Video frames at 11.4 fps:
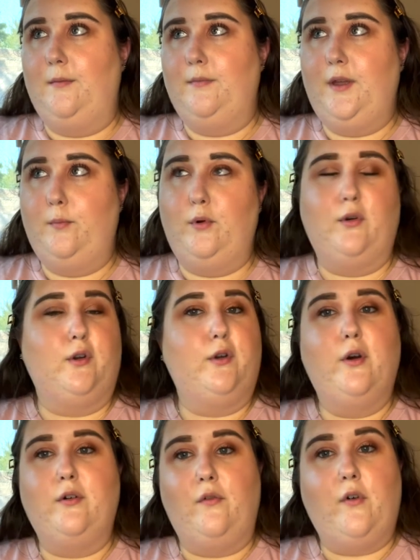they broke a
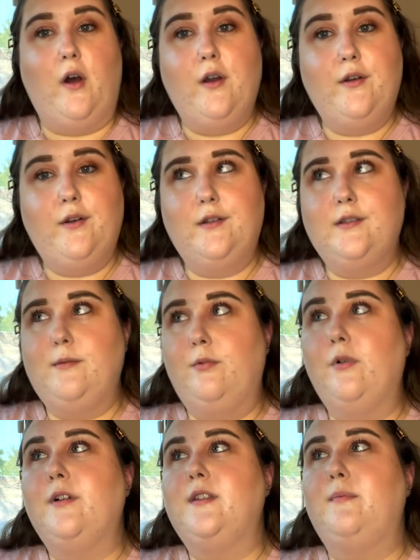code of honor in
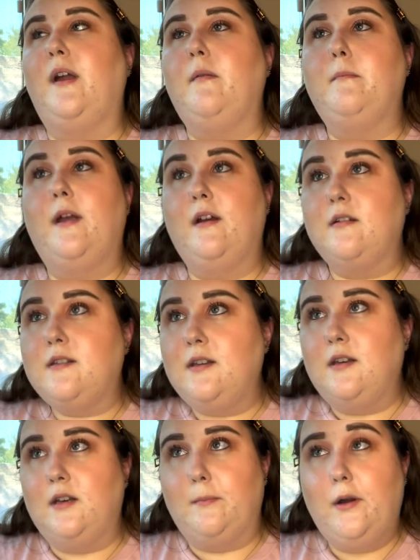sports by embarrassing
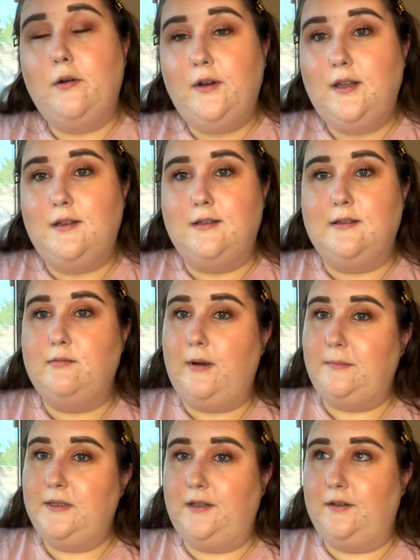an opponent and
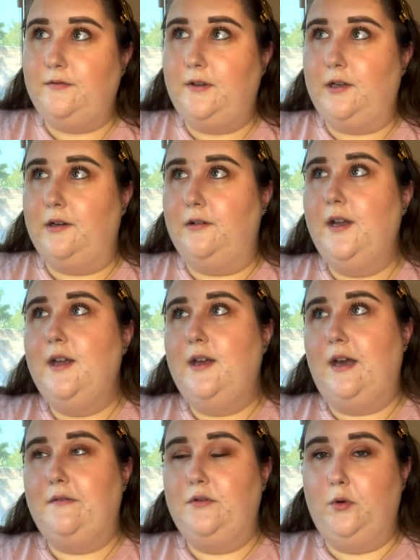disrupting the flow
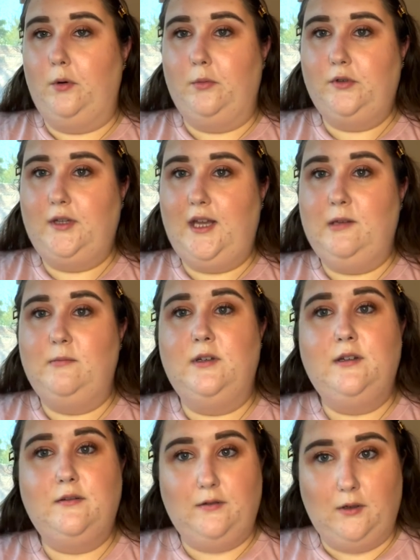of a normal game
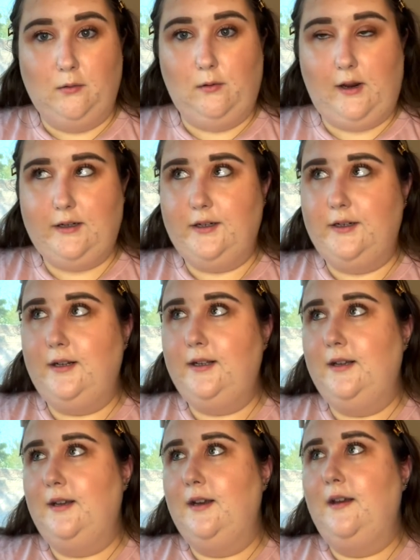for a record.
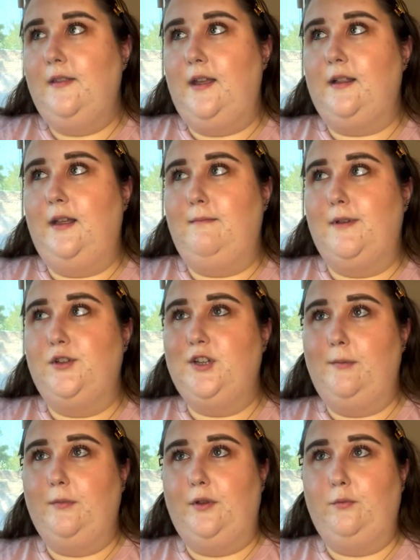They claimed that
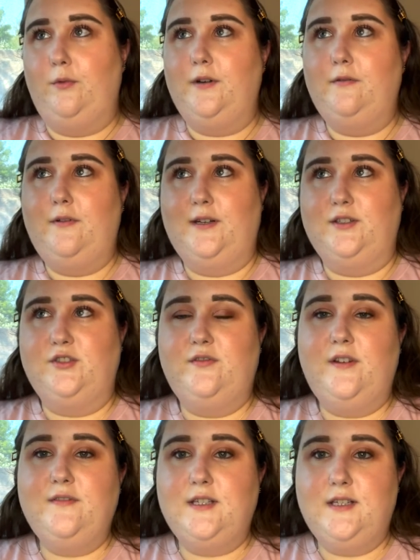Chamberlain would have finished
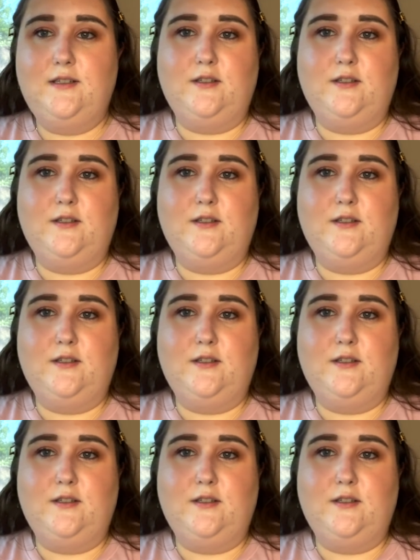15 to